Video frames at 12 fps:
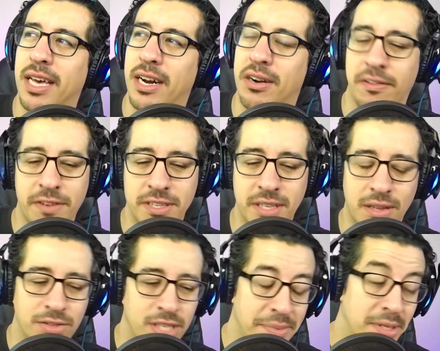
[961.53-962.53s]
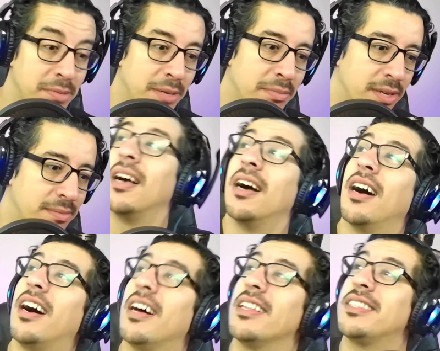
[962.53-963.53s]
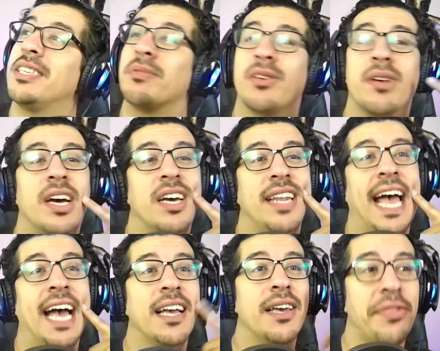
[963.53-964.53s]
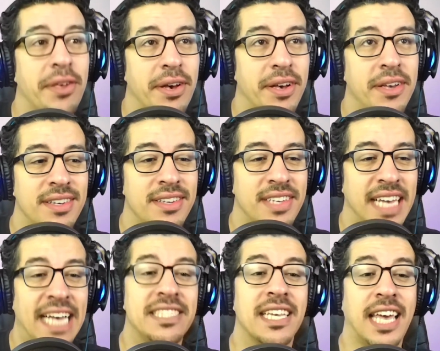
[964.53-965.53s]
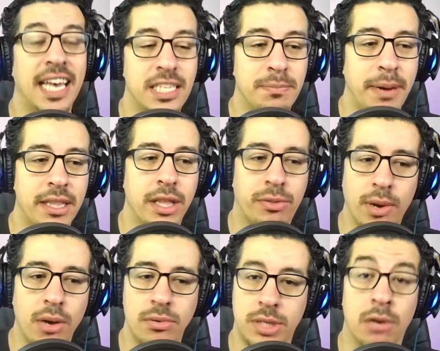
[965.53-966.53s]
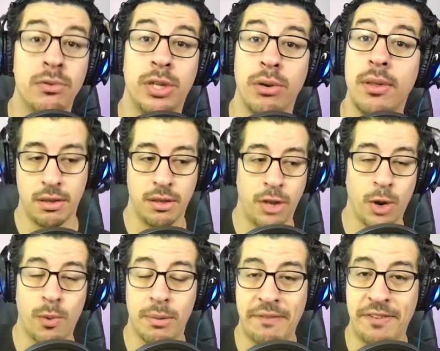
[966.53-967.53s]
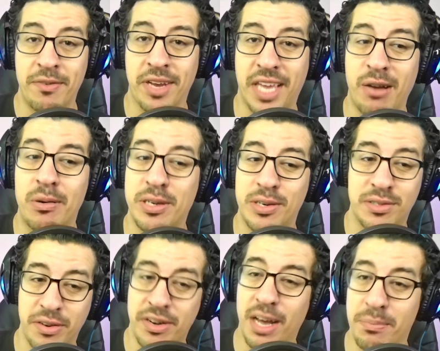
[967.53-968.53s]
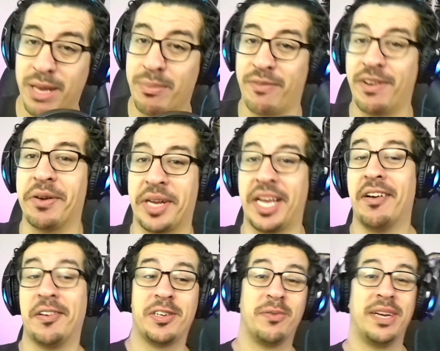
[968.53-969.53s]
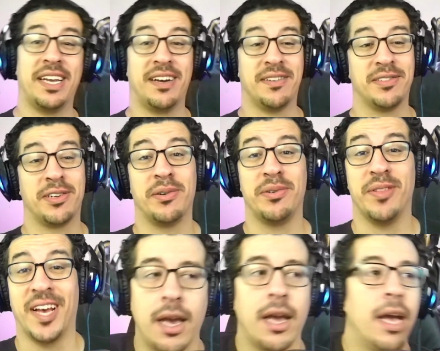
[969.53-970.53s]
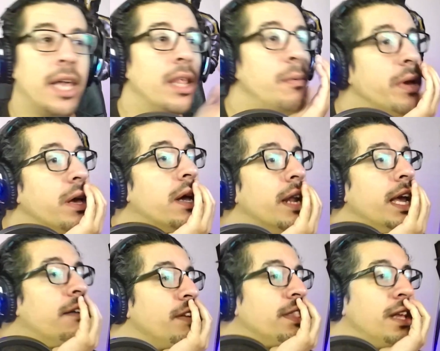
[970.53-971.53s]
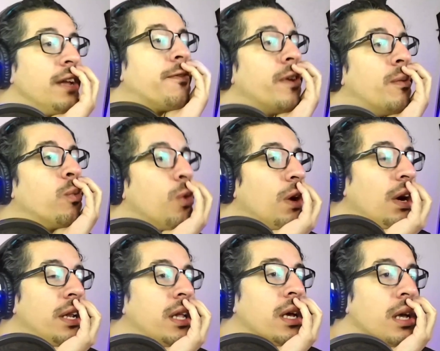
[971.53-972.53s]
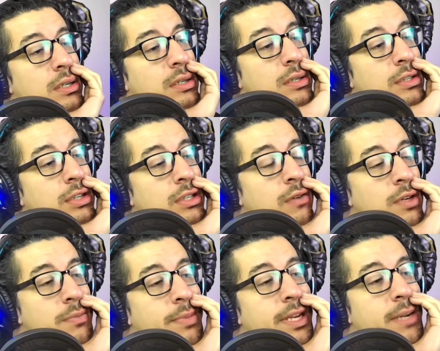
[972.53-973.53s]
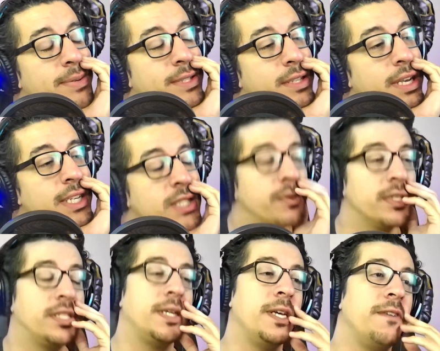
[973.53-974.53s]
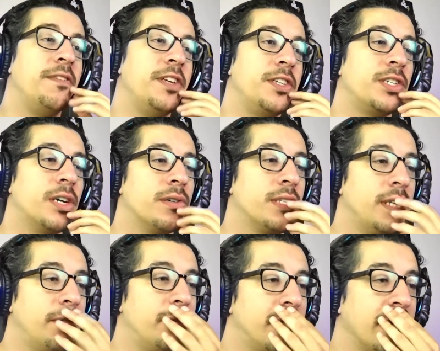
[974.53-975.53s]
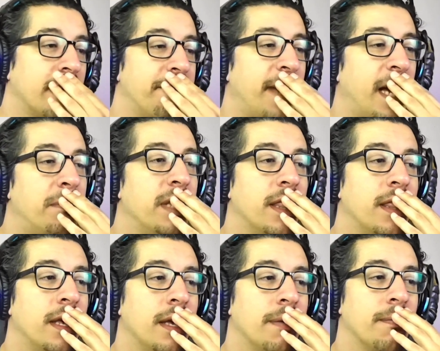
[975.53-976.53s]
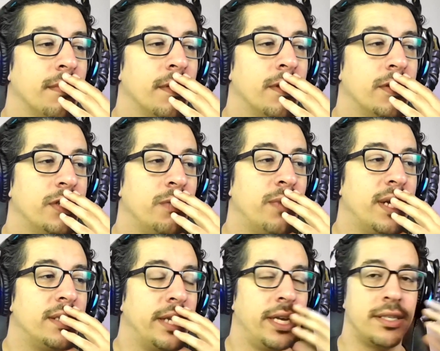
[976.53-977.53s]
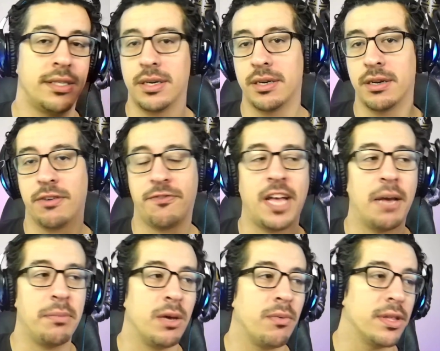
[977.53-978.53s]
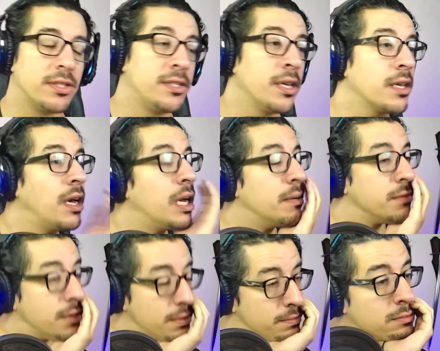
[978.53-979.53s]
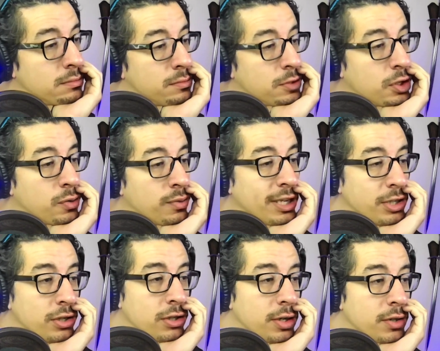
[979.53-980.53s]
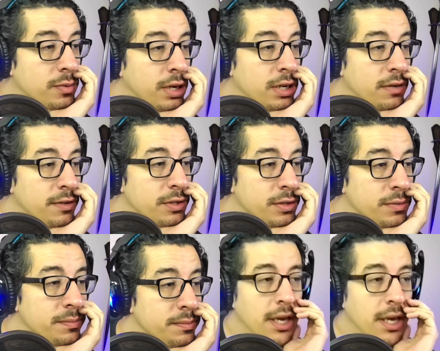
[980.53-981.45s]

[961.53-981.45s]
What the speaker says: I don't know, it feels a little cheap to me, but let's see what's going on. Agatha has the kids by the throat. Don't do that. You're one of my favorite characters and you're not being my favorite character right now. So don't do that. And then we got everything from Wanda. She's always been obsessed with TV shows and it was like a family thing. So she resonates her family with sitcoms, which is why she chose WandaVision.